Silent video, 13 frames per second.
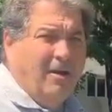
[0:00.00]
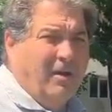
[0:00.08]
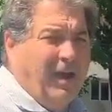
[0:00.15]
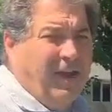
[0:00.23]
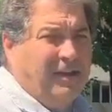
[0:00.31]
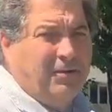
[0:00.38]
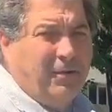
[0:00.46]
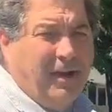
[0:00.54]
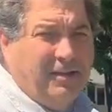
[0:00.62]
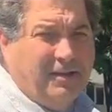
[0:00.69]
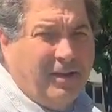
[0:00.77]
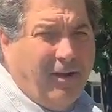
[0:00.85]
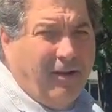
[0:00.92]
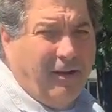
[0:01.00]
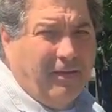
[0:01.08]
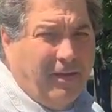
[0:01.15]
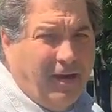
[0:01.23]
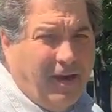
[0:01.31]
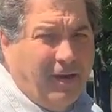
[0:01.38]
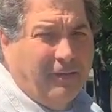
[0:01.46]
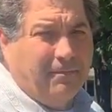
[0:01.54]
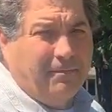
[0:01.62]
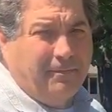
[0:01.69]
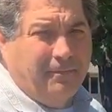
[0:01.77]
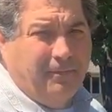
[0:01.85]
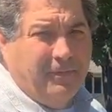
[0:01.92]
Okay, so I started the
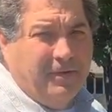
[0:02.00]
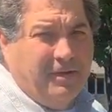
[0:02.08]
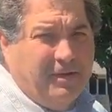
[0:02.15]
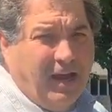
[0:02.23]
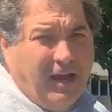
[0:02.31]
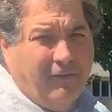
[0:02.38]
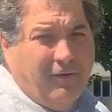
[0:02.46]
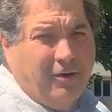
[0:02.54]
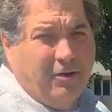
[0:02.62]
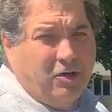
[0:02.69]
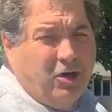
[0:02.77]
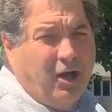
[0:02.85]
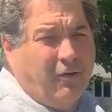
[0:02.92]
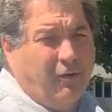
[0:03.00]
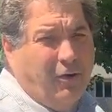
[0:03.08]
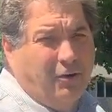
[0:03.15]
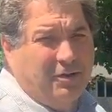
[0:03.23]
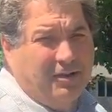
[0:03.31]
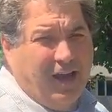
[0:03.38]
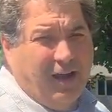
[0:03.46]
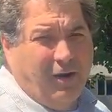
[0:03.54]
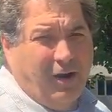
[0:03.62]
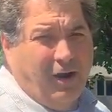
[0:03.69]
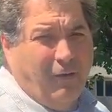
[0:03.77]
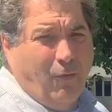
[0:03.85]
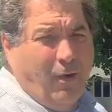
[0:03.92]
Denver chuck roast at
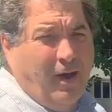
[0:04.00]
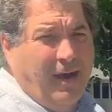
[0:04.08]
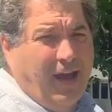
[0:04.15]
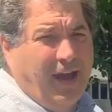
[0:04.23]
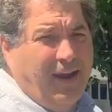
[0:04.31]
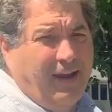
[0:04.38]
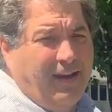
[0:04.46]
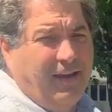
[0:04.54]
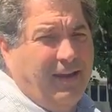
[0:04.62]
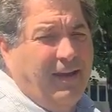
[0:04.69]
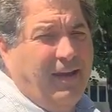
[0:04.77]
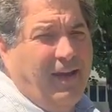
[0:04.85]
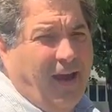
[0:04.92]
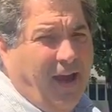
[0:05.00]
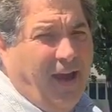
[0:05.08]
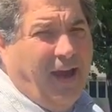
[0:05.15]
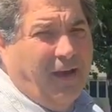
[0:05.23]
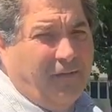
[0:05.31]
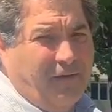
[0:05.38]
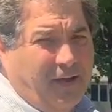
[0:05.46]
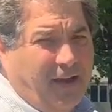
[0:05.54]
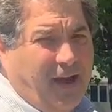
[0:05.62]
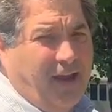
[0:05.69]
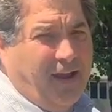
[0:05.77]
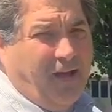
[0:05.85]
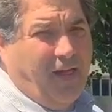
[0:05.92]
190 F at
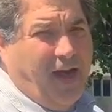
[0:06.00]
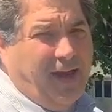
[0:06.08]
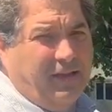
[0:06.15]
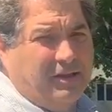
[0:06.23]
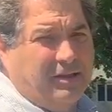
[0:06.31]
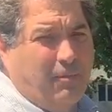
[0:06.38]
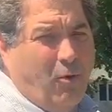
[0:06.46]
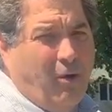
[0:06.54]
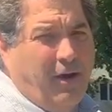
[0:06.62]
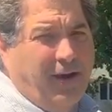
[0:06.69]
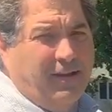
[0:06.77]
9 o'clock this morning.